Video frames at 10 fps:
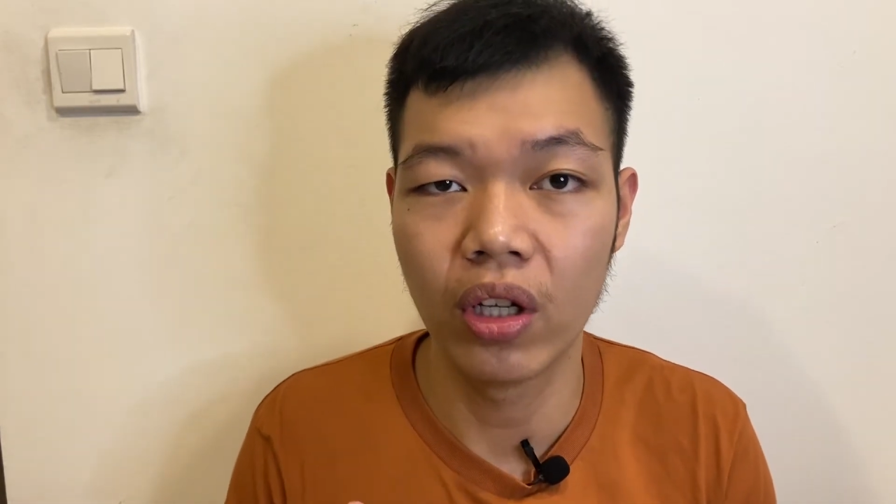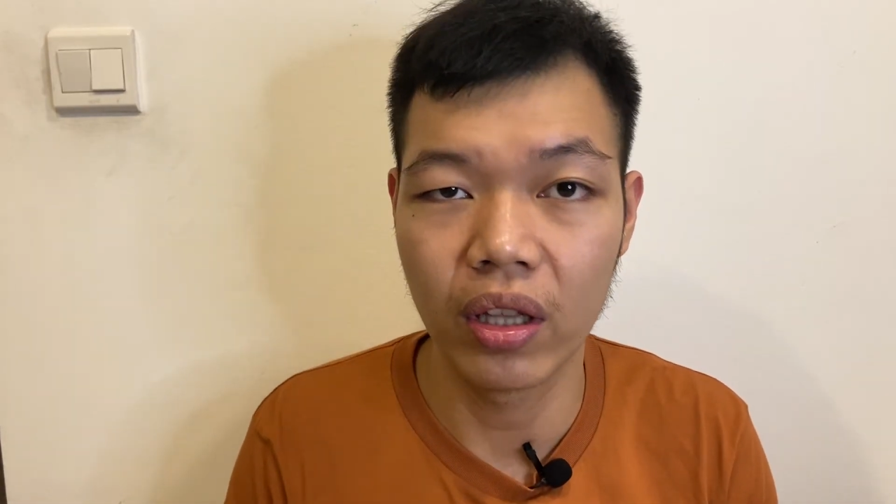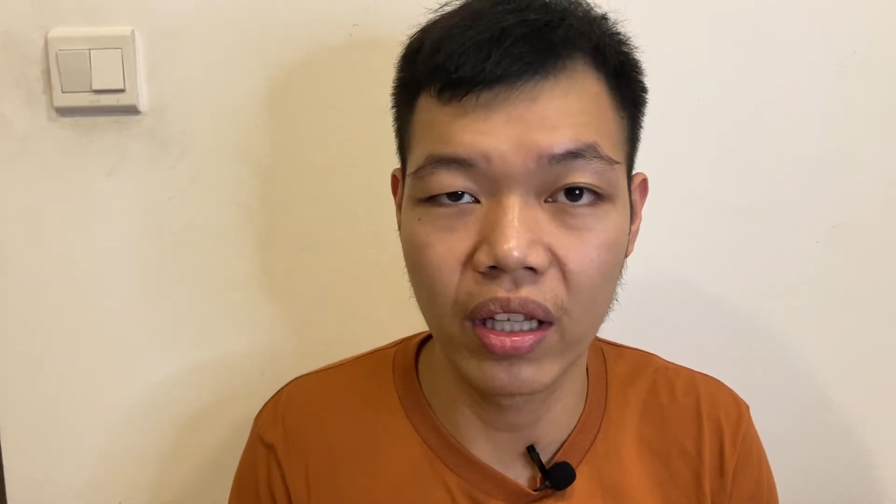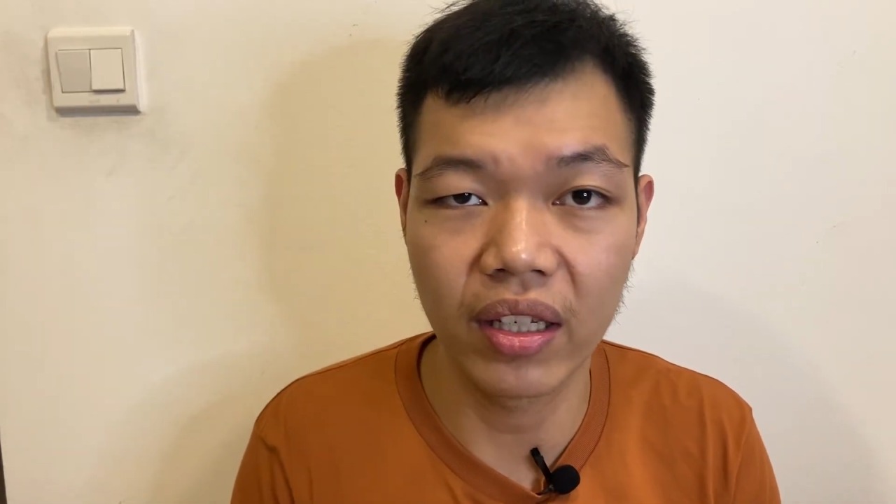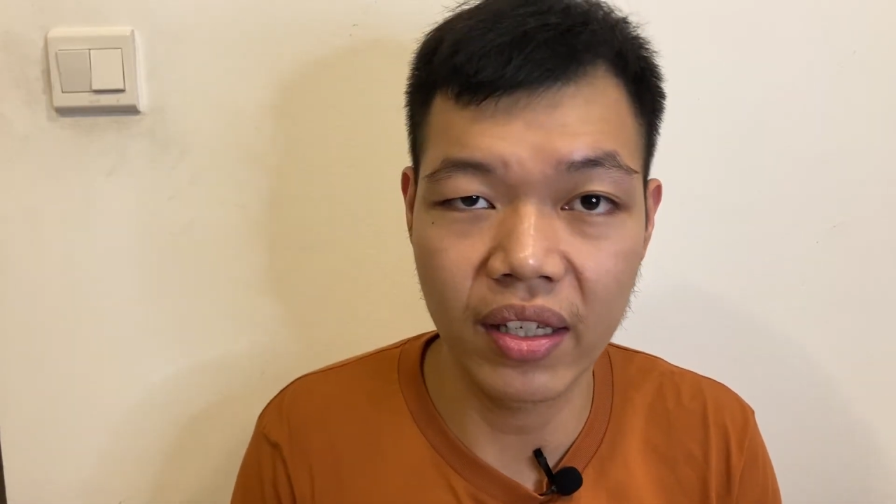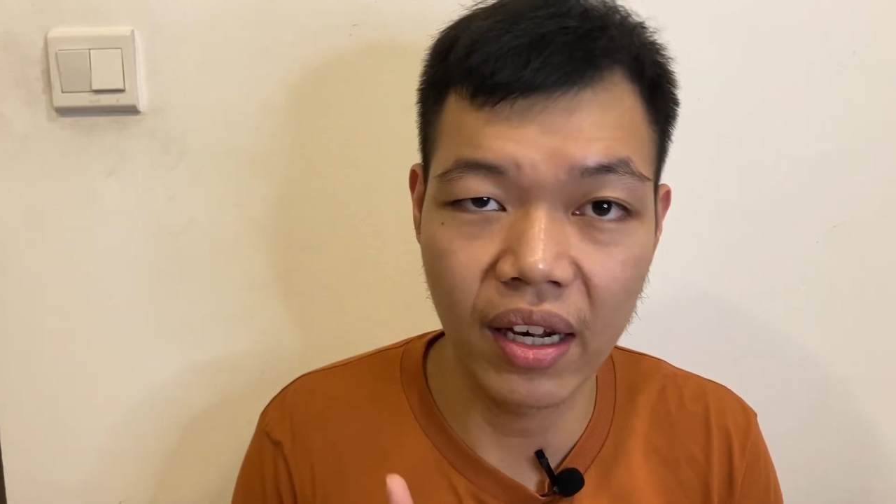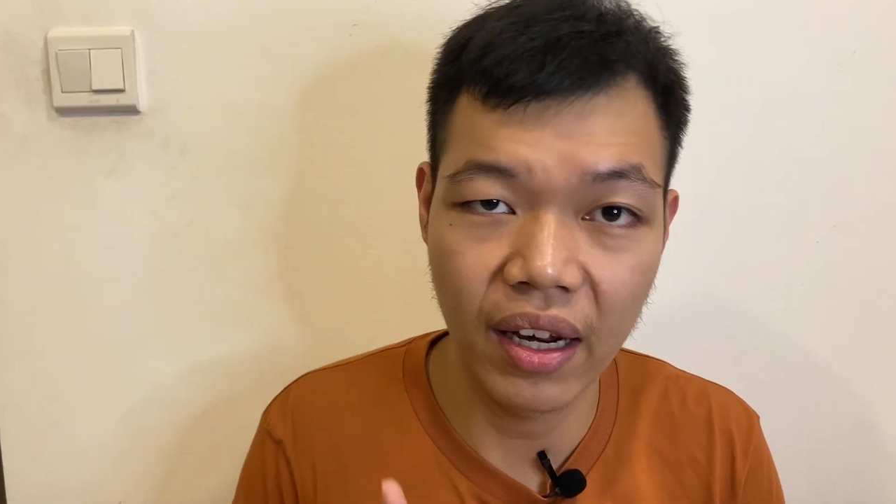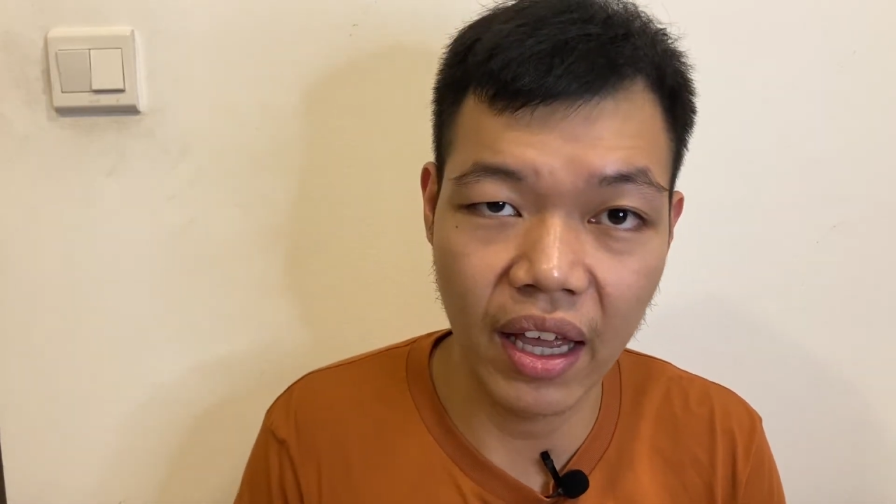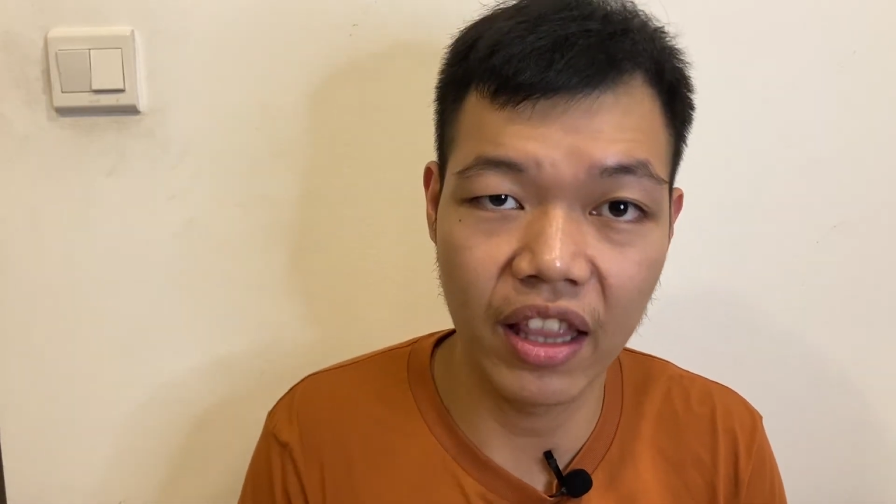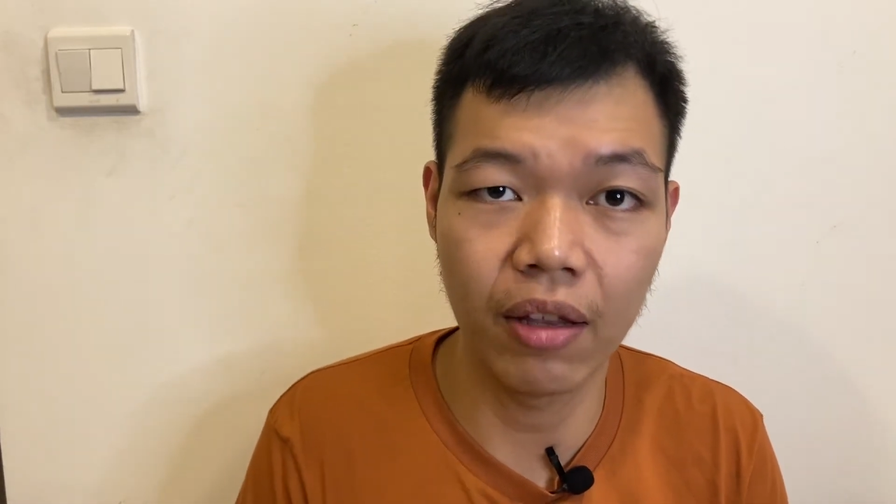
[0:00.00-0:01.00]
this
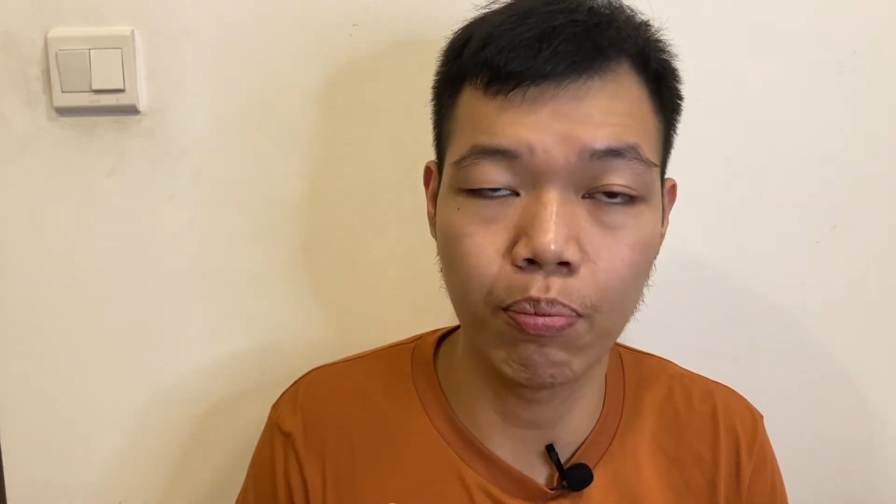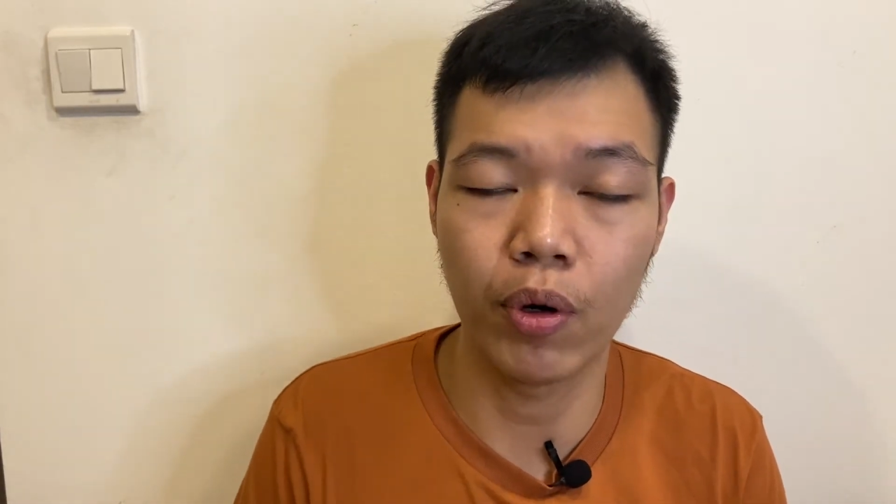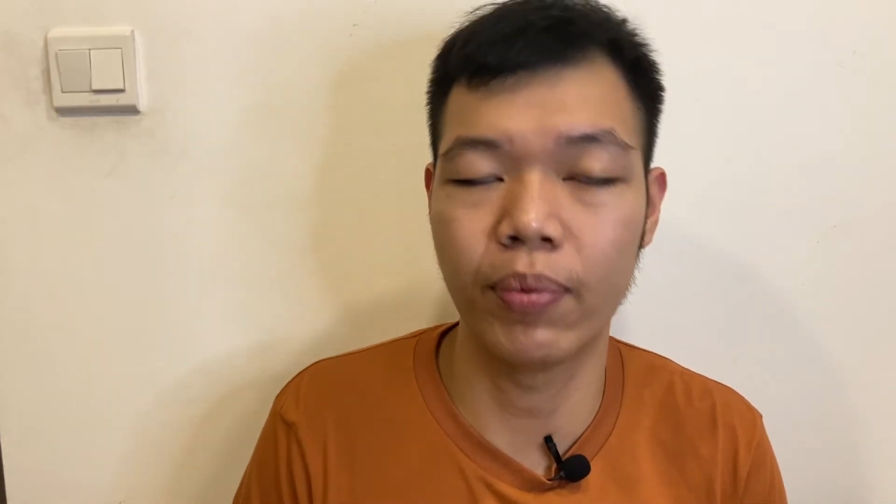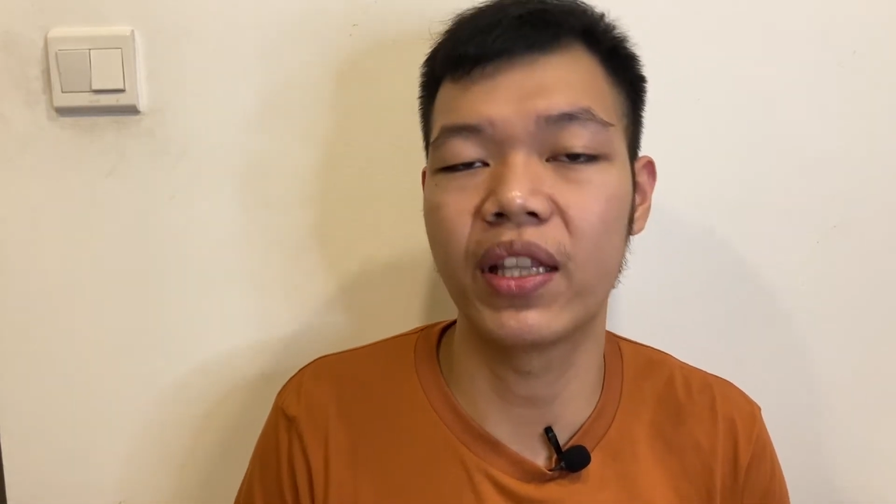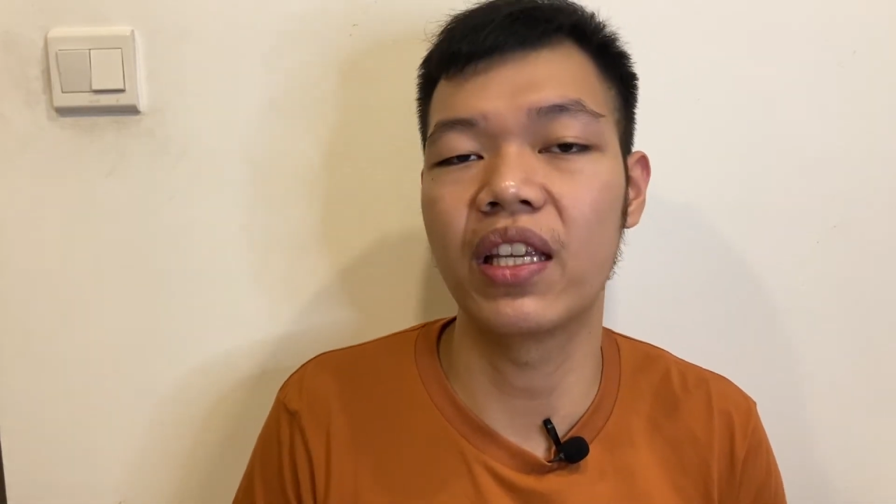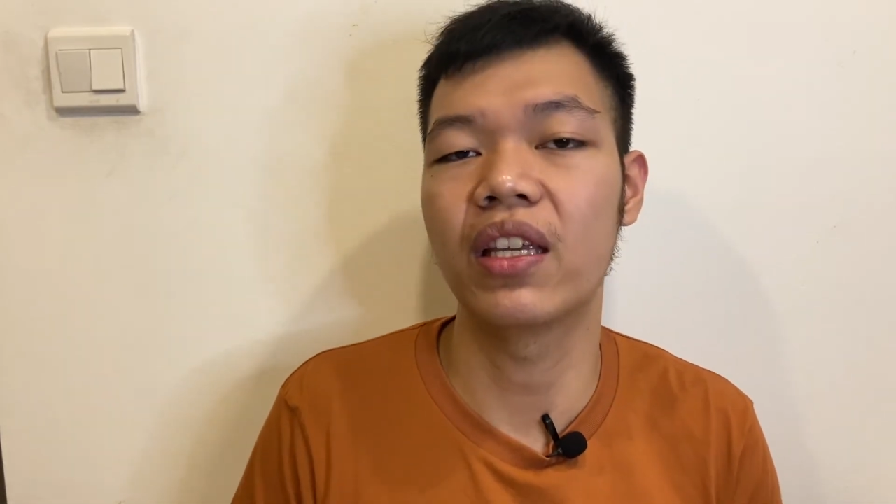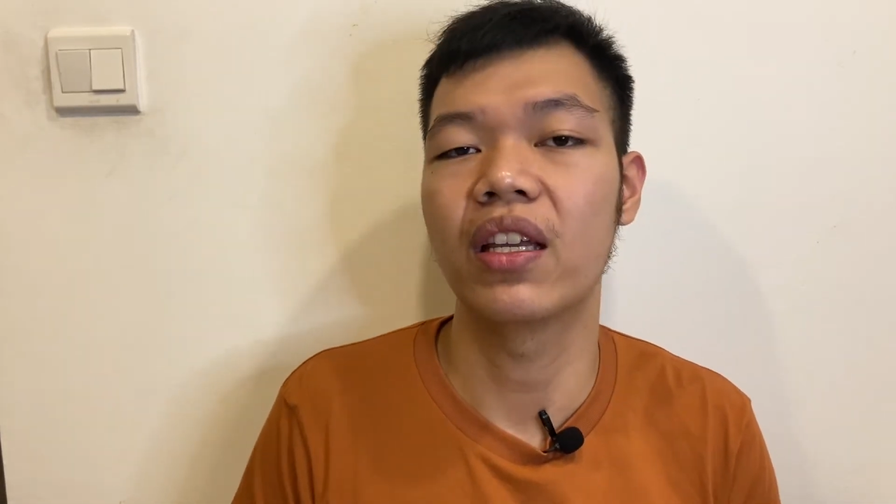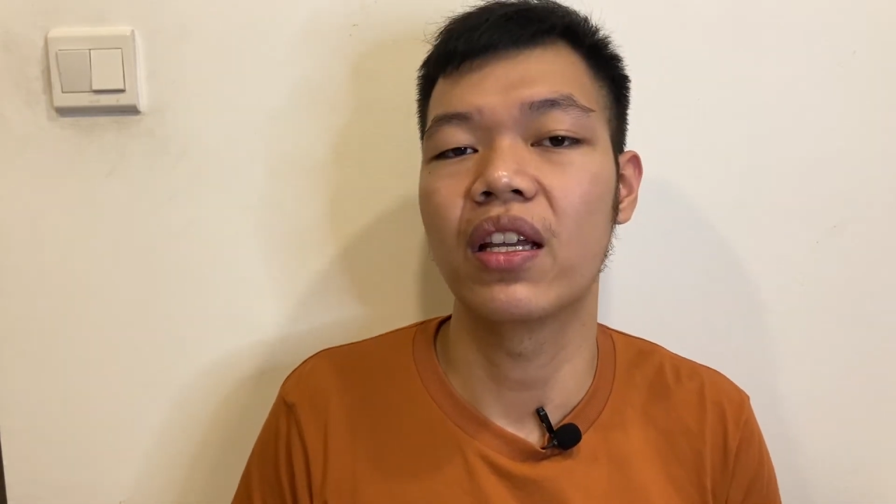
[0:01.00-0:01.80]
landed property